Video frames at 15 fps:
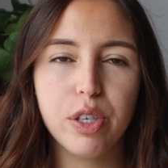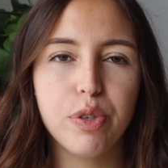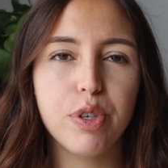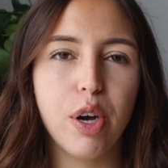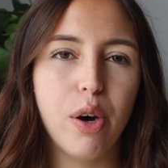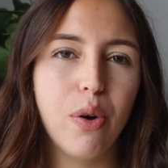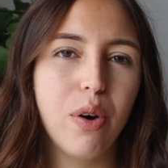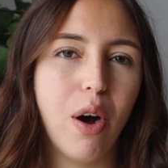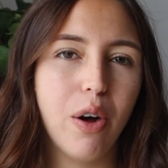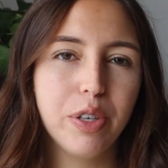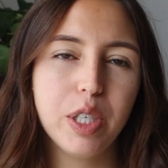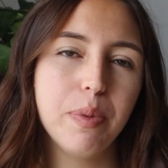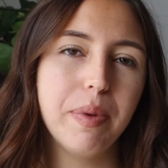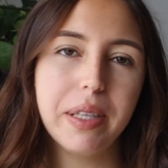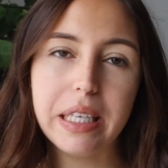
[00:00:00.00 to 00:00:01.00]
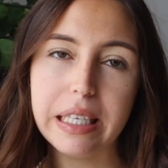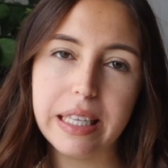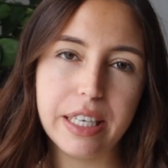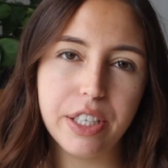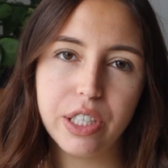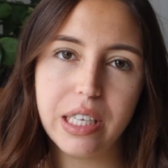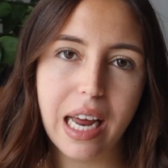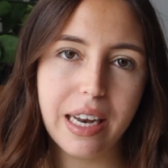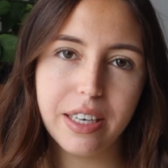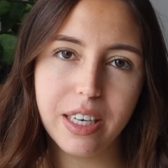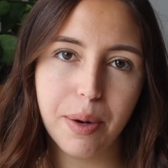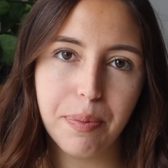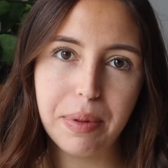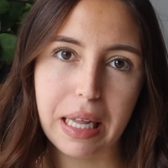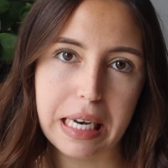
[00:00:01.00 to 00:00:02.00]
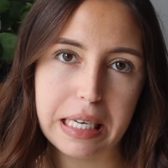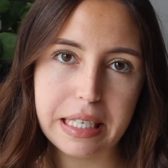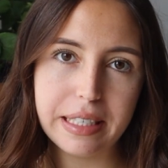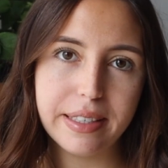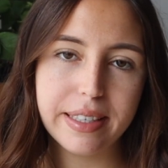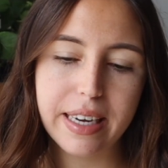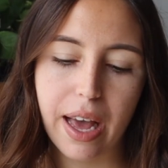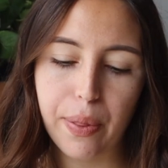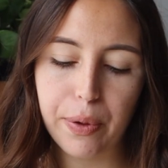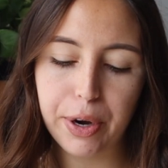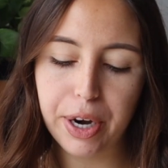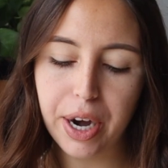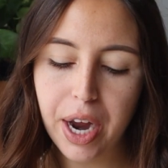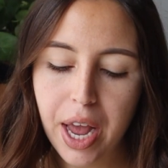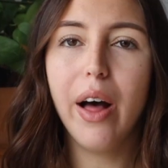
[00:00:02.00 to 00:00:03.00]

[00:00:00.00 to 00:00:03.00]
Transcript: so ultimately they just ended up blending together.